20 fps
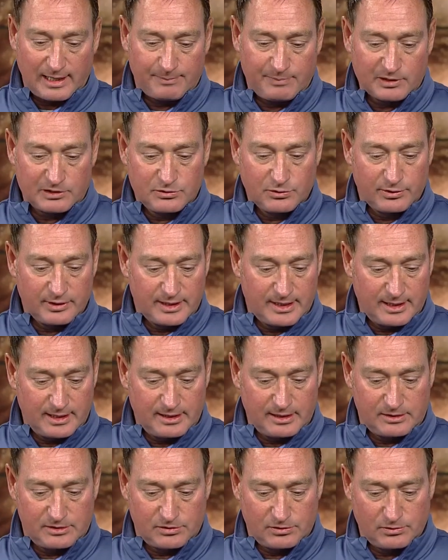
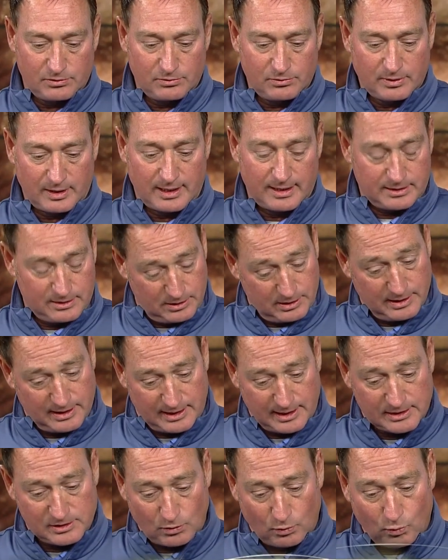opportunity to uh,
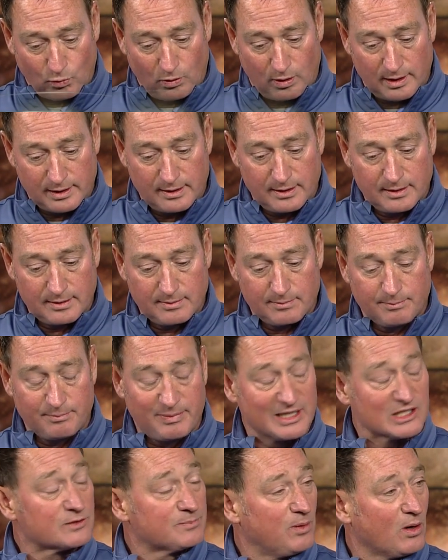it, it's a one
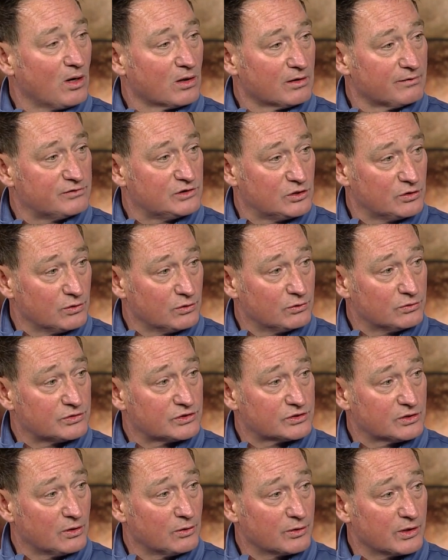best ball of two,
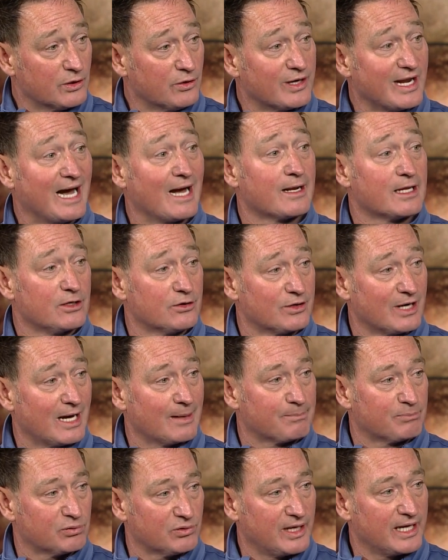so okay. you're not you're
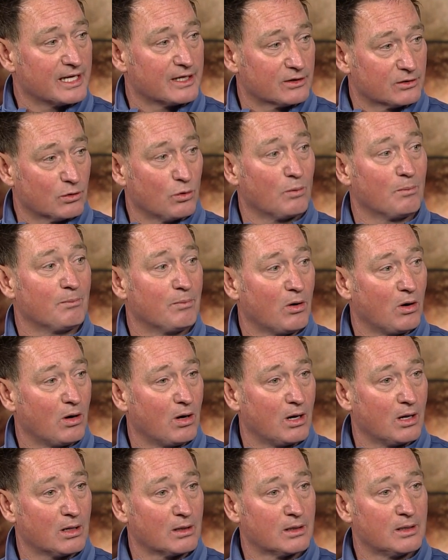not playing your own
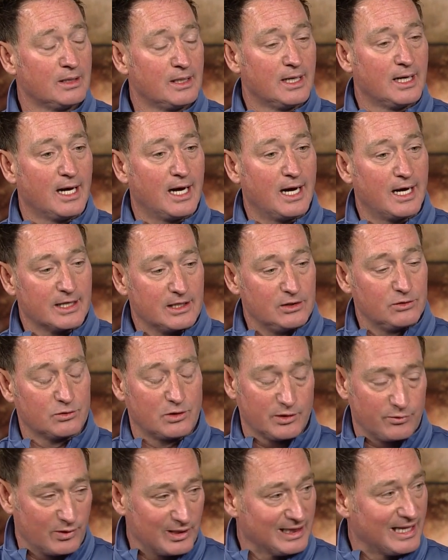ball. Uh, you
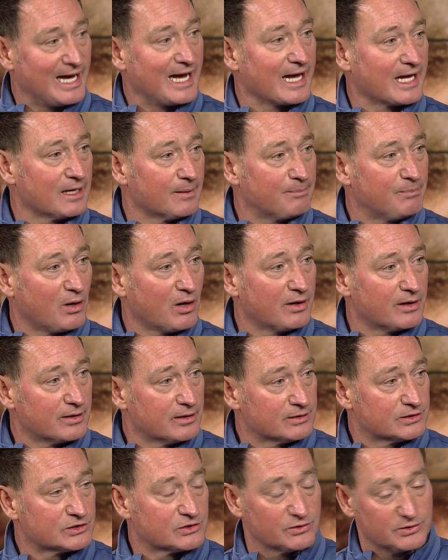can rely on a
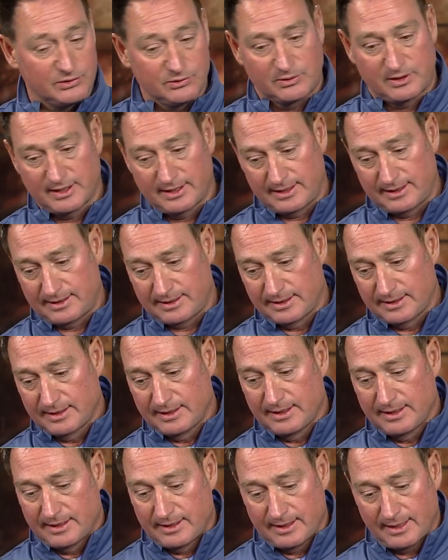partner, so you can.
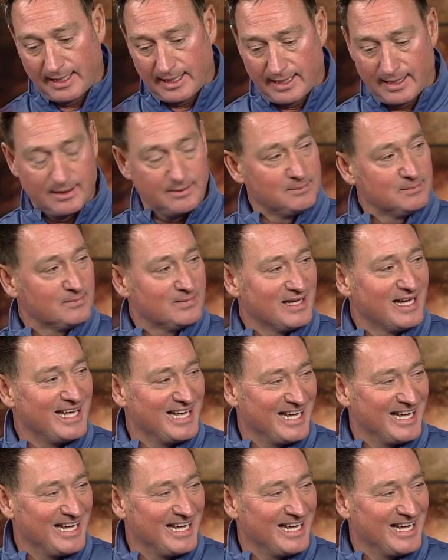I need uh, that.